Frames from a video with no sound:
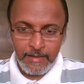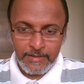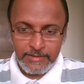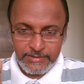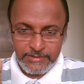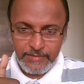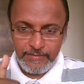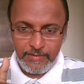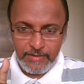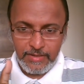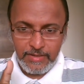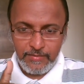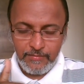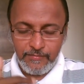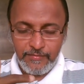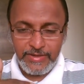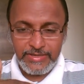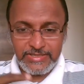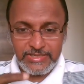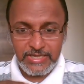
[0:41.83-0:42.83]
See
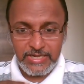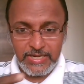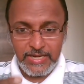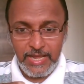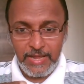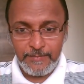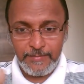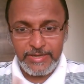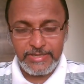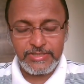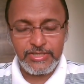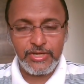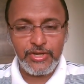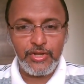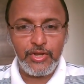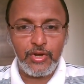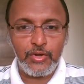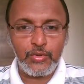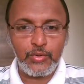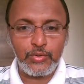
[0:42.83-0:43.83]
which uh,
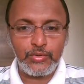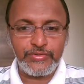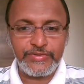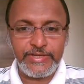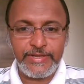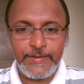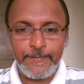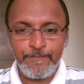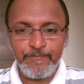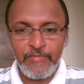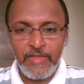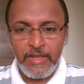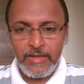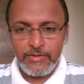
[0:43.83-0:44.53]
dimension you have to see.